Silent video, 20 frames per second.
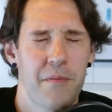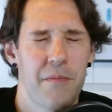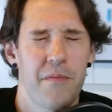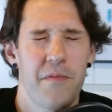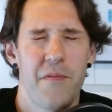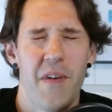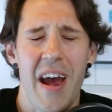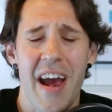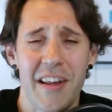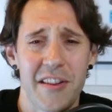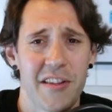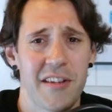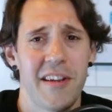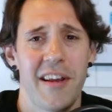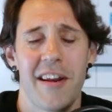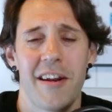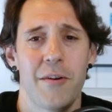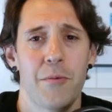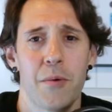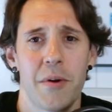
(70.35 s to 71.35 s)

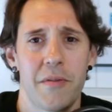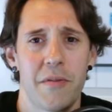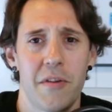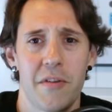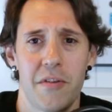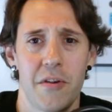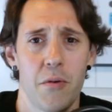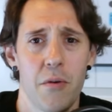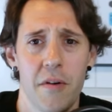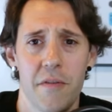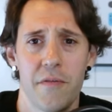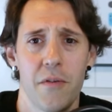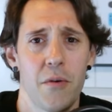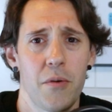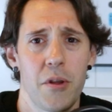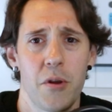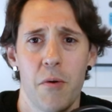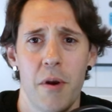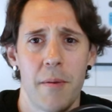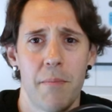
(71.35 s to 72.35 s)
fascinated with this UFO
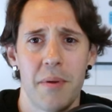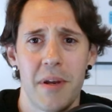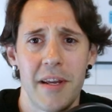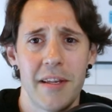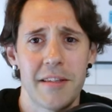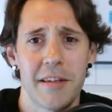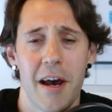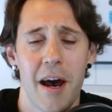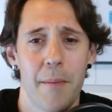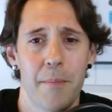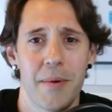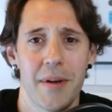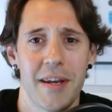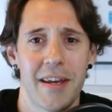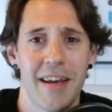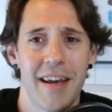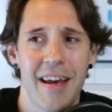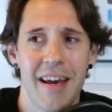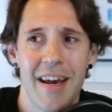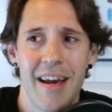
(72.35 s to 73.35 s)
UAP
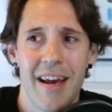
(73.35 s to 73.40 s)
topic,